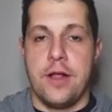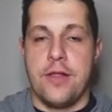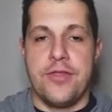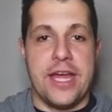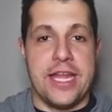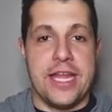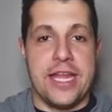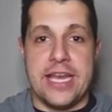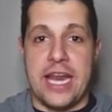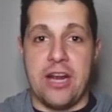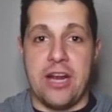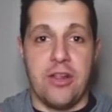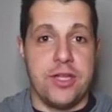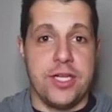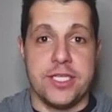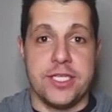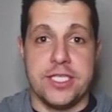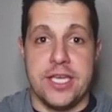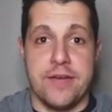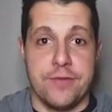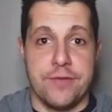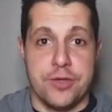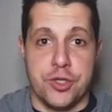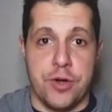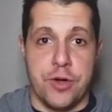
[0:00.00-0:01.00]
that not only does
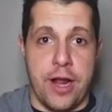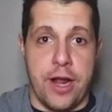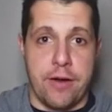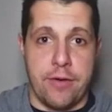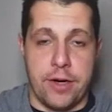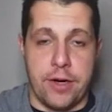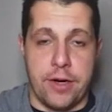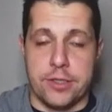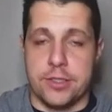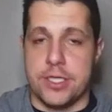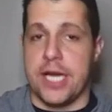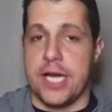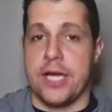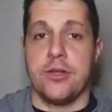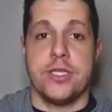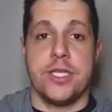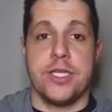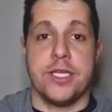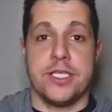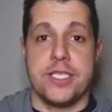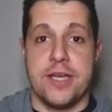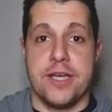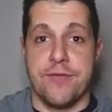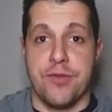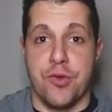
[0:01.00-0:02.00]
he have a track record, not only
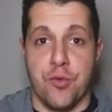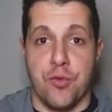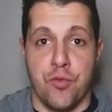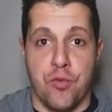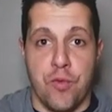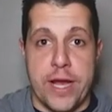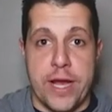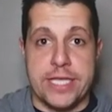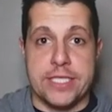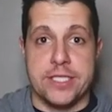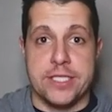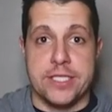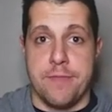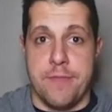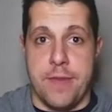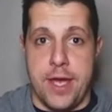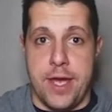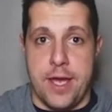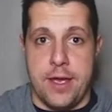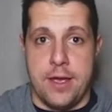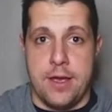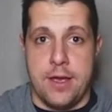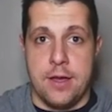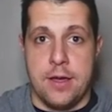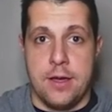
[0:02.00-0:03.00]
does he have the
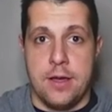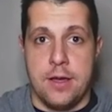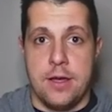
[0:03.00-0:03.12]
resume,